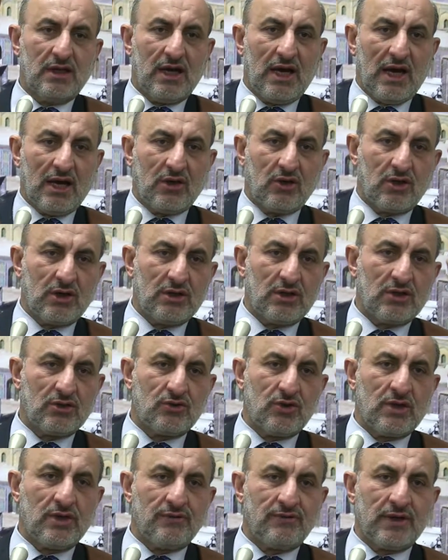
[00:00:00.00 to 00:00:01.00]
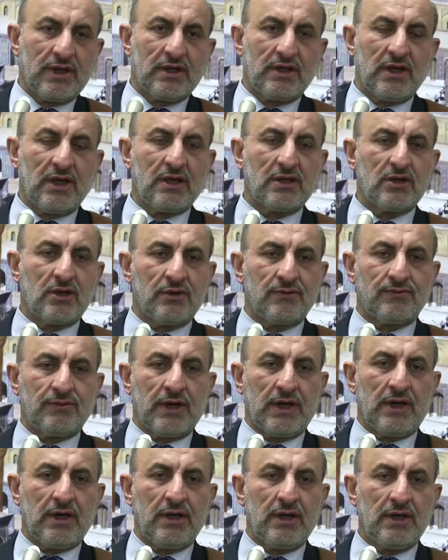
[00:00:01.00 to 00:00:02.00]
according to the verdict of
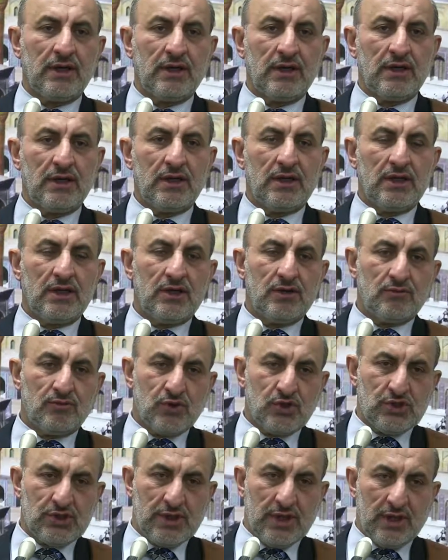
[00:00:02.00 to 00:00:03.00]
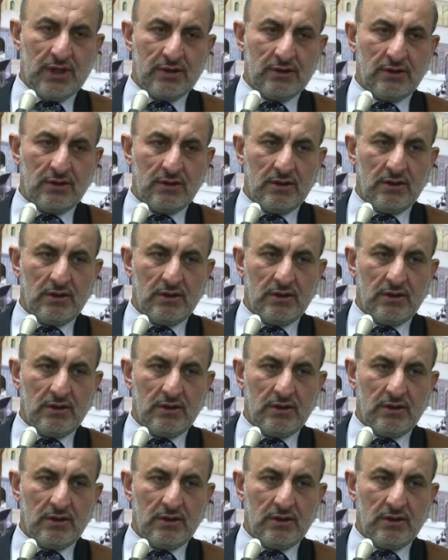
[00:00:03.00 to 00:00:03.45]
a mujtahid.